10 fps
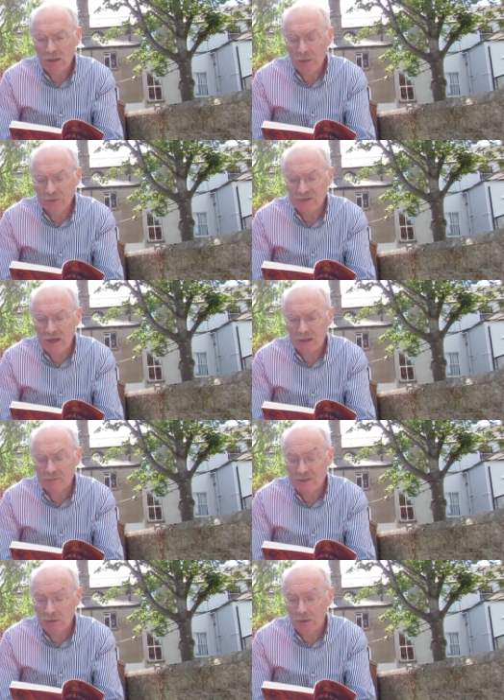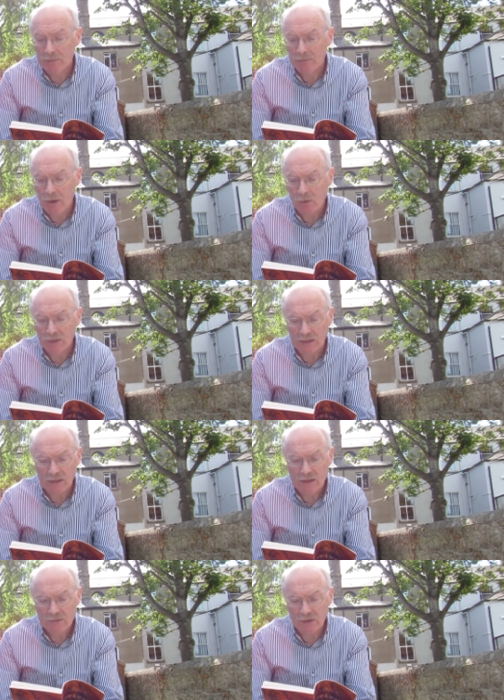Lucy heard him slump, moaning,
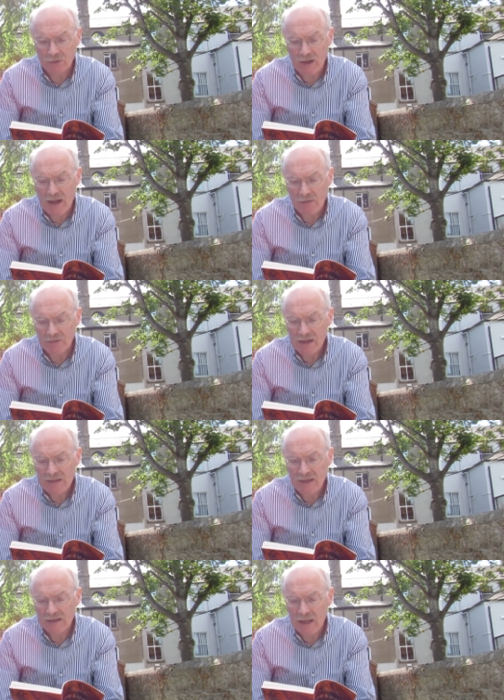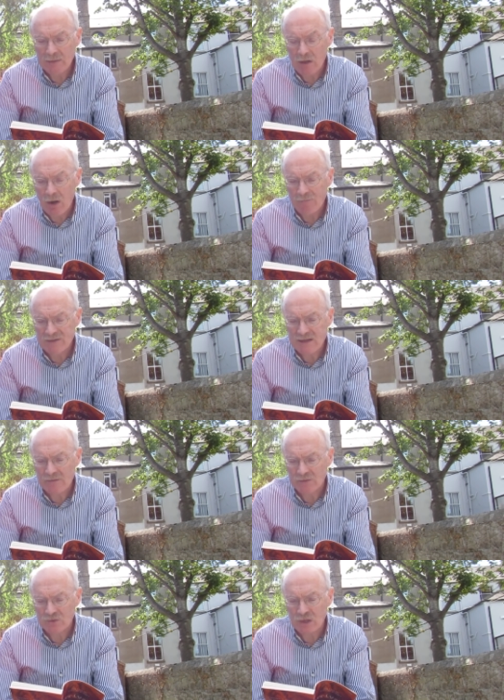to the ground. Then came the awful
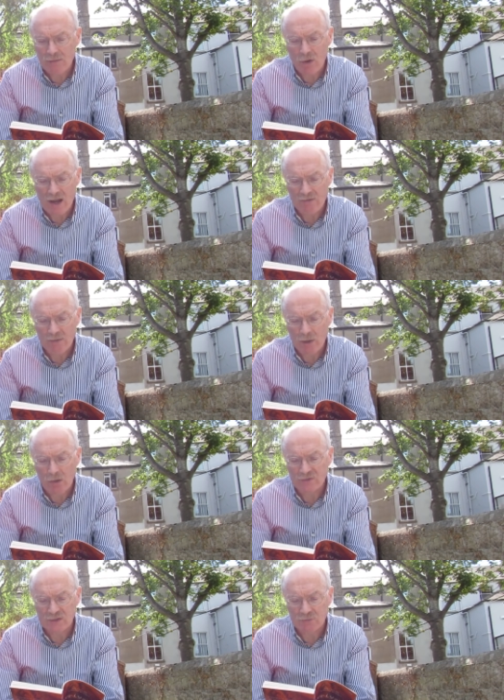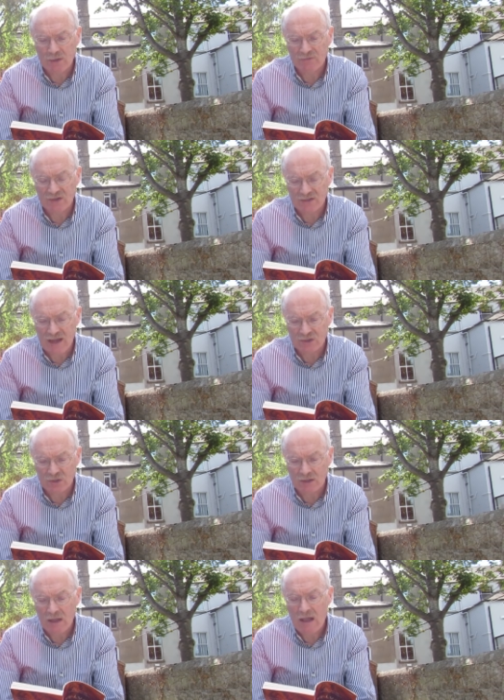sound of three more heavy blows in swift
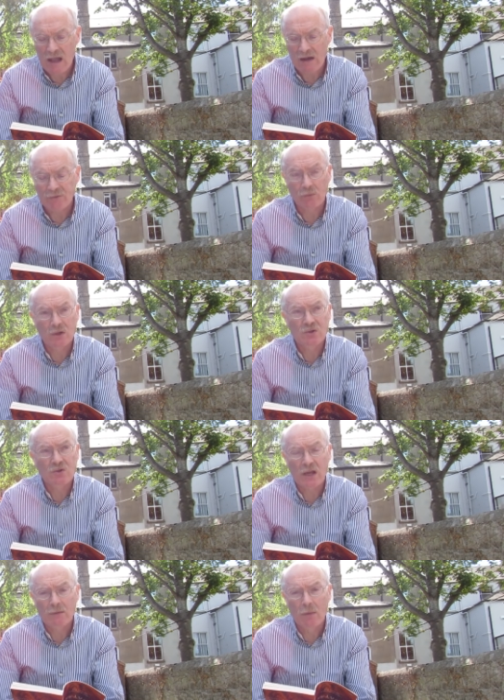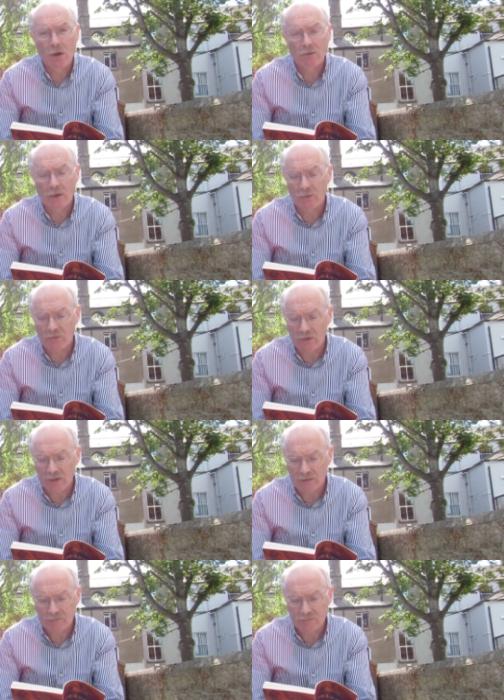succession, after which Jake moaned no further.